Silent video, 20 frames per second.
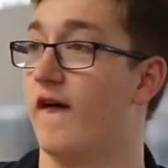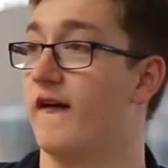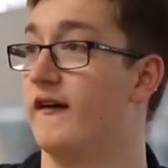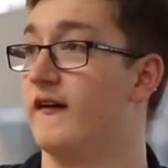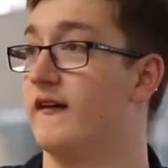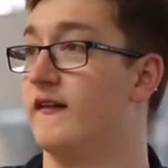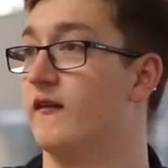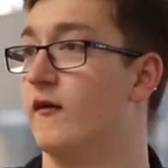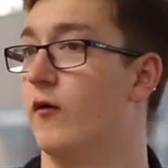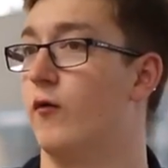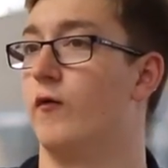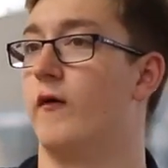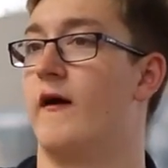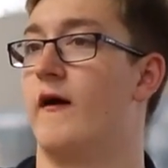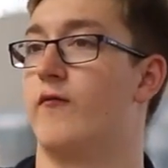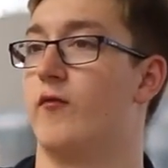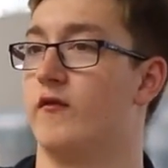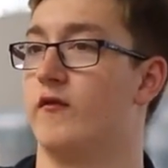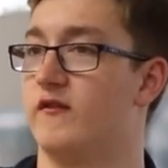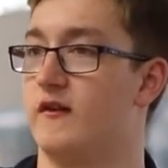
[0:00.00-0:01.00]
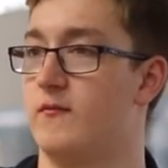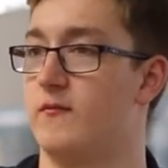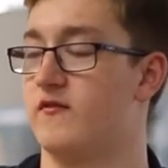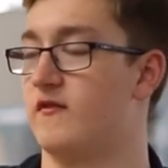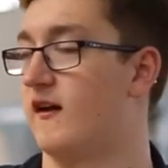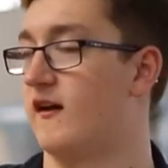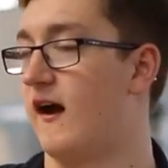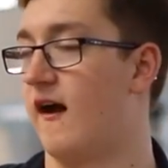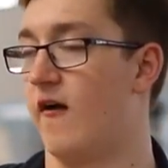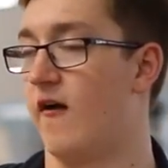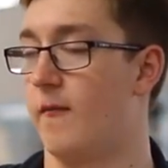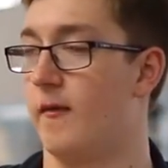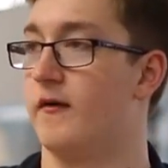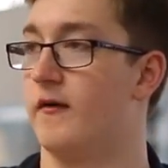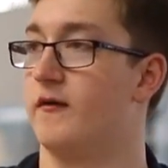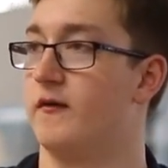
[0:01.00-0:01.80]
and all, everyone seems to care about.